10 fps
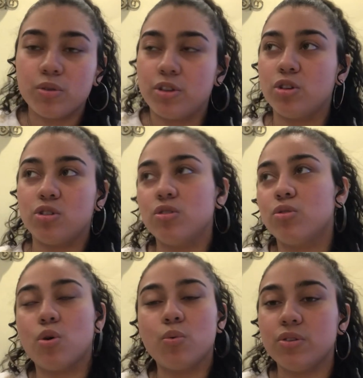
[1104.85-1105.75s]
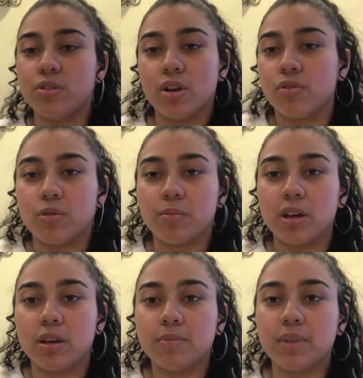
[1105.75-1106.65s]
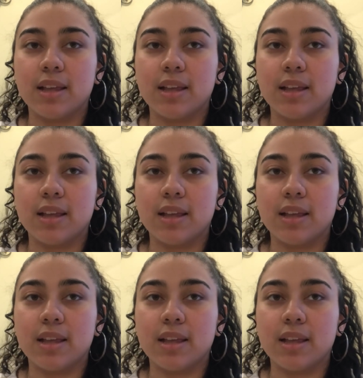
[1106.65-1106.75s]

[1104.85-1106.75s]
They're just always there for me.